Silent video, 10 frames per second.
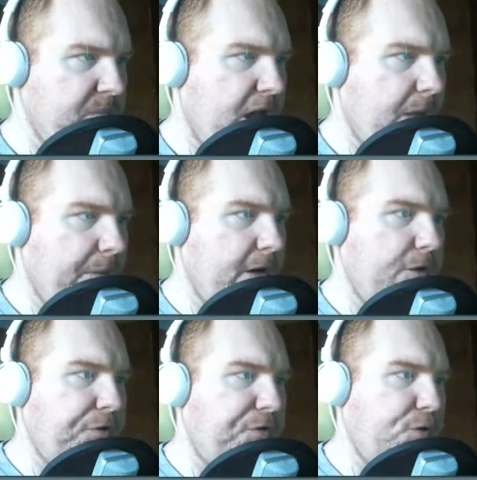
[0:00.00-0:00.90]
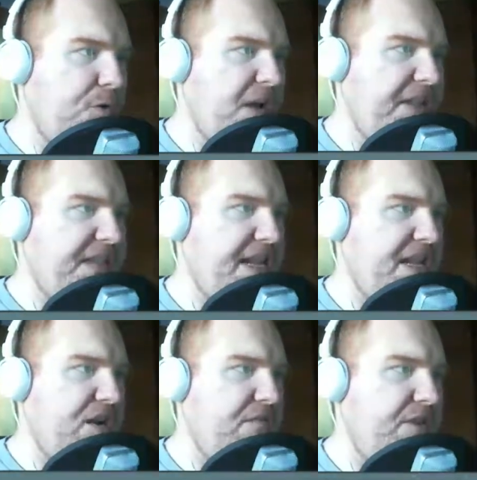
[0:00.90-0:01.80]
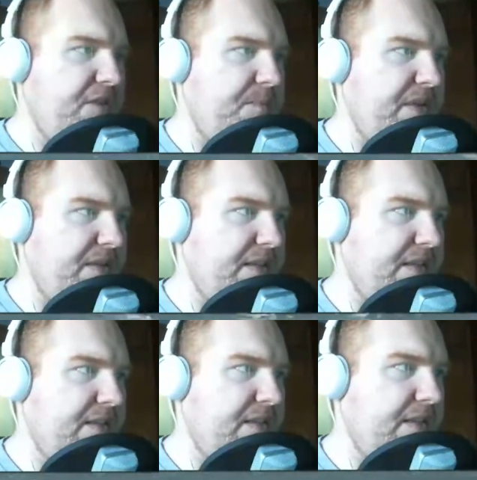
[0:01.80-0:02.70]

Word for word: I'm gonna go through and take care of this business